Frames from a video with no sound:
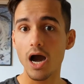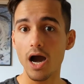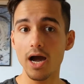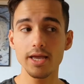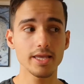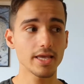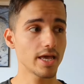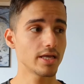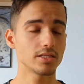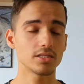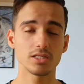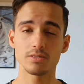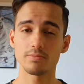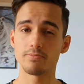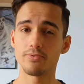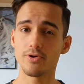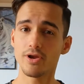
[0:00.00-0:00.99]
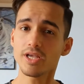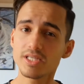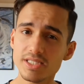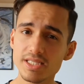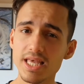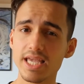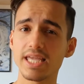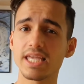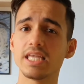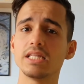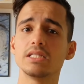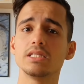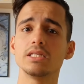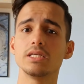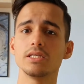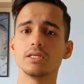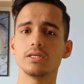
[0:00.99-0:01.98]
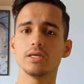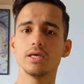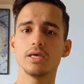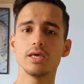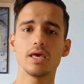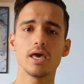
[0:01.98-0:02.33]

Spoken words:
high and it breaks the kidney